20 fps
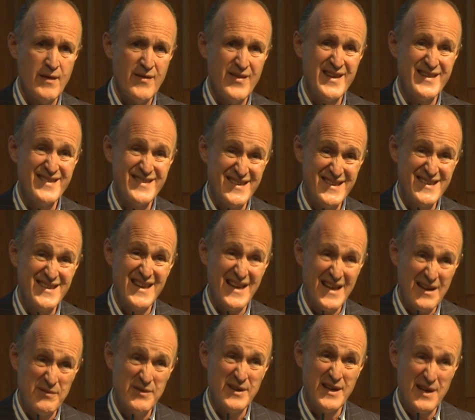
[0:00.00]
They didn't
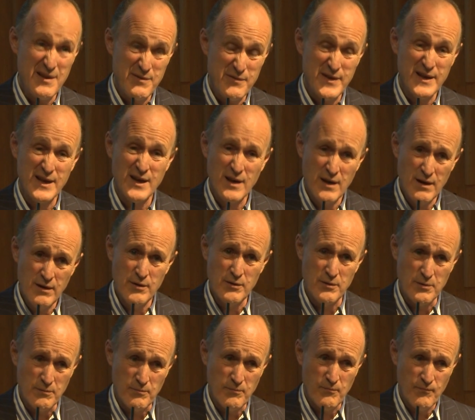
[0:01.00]
have an effing
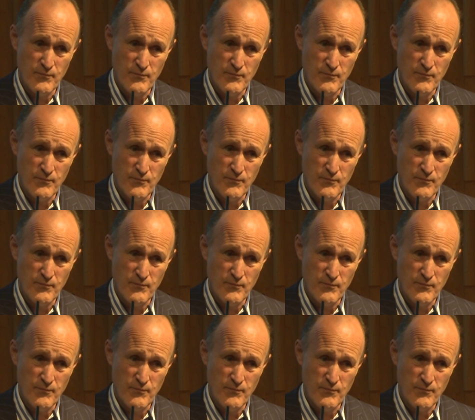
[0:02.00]
clue.